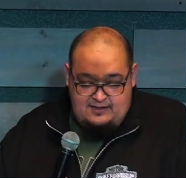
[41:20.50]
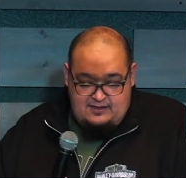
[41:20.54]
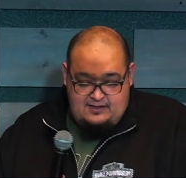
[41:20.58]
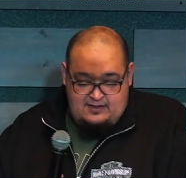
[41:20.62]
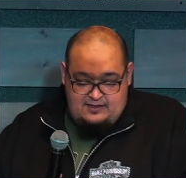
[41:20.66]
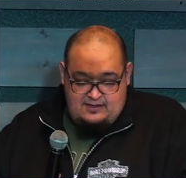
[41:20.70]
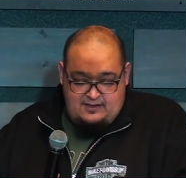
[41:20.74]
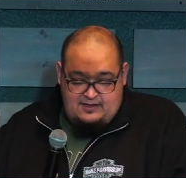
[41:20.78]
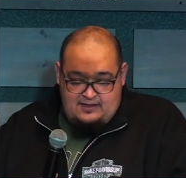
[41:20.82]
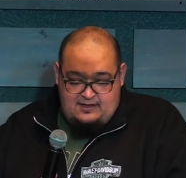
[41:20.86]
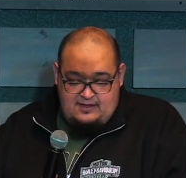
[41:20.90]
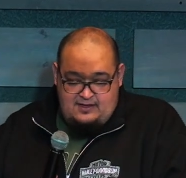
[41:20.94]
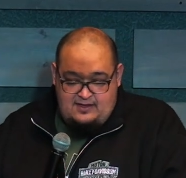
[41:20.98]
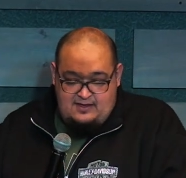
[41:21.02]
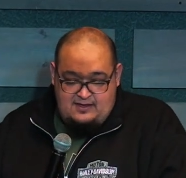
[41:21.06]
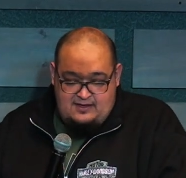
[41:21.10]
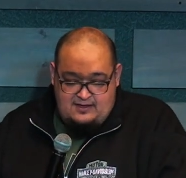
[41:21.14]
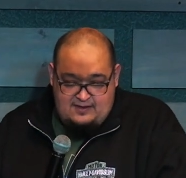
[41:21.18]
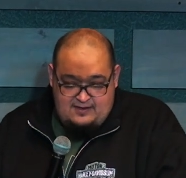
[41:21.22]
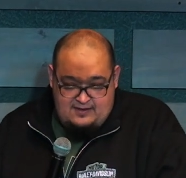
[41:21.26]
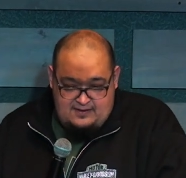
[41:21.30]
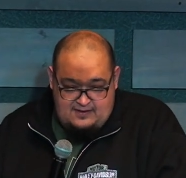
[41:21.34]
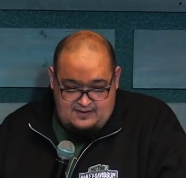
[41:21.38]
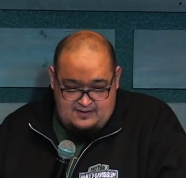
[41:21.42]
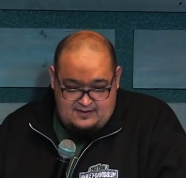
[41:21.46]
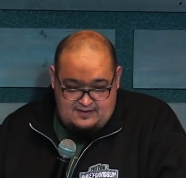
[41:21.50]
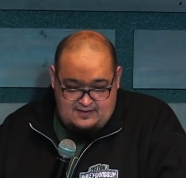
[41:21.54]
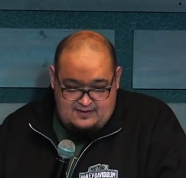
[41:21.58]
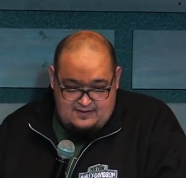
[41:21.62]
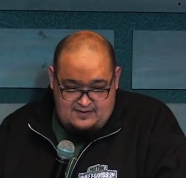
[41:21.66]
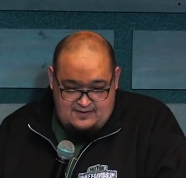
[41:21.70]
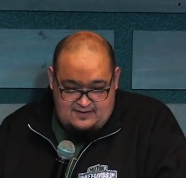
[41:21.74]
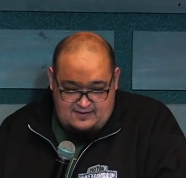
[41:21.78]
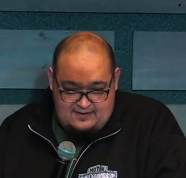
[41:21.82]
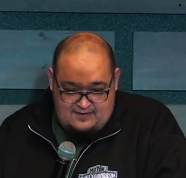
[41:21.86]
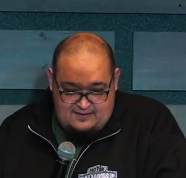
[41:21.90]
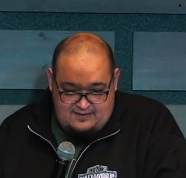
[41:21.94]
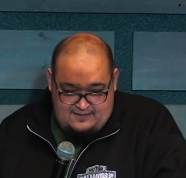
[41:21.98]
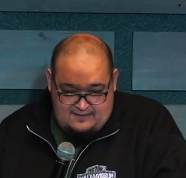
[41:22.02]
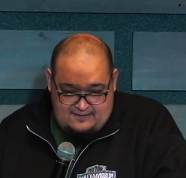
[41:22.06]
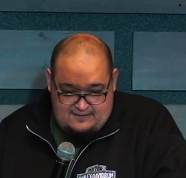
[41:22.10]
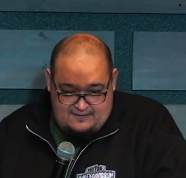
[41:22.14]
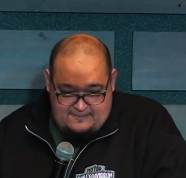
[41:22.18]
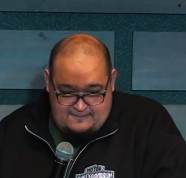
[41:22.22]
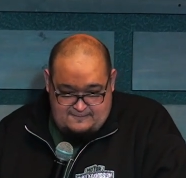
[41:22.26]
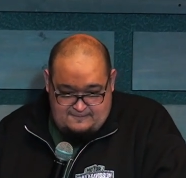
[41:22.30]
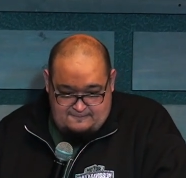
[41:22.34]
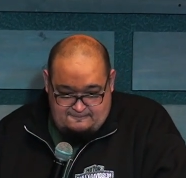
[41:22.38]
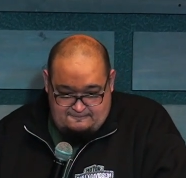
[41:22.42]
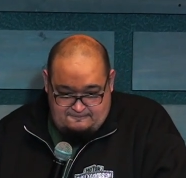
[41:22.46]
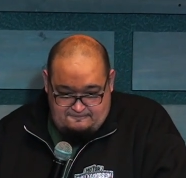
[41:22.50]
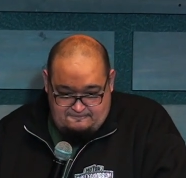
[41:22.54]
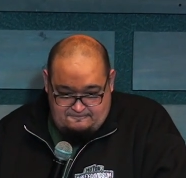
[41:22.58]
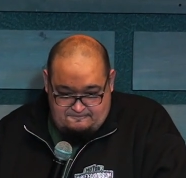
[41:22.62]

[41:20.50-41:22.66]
(silence)